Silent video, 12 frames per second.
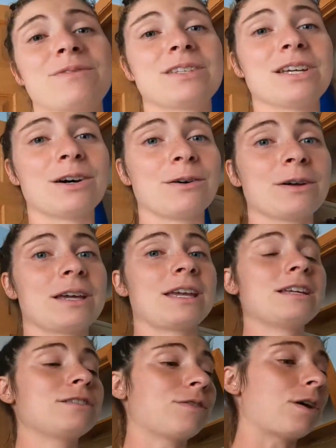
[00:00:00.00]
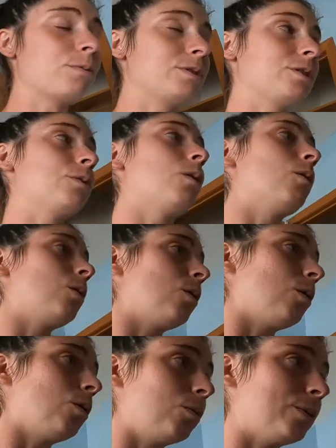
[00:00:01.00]
So each fall we do a
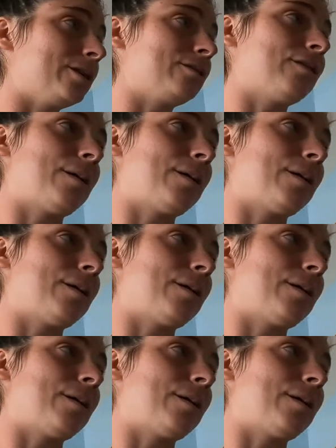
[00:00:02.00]
whole bunch of